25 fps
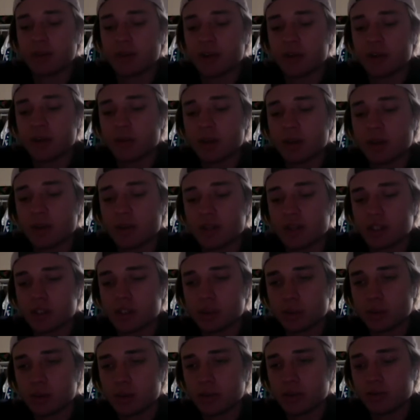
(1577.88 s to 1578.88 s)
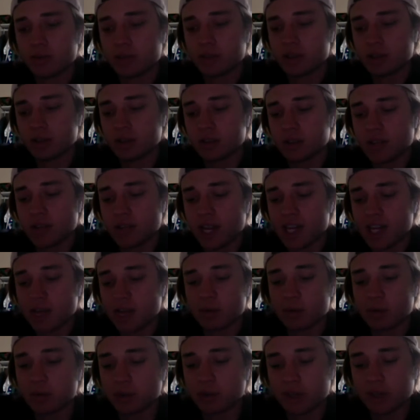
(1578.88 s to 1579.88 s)
for him. And then Swift, he's a
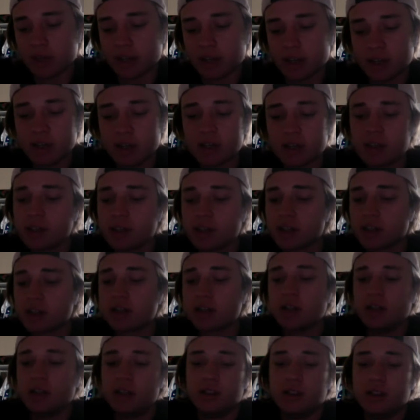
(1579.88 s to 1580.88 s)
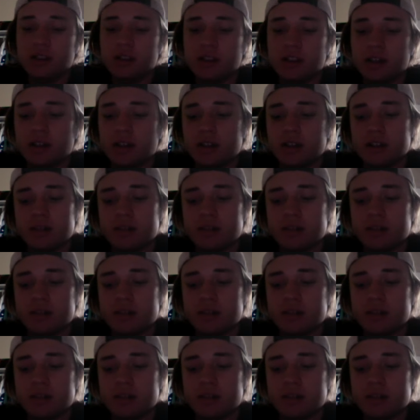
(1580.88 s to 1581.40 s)
dynamic player. I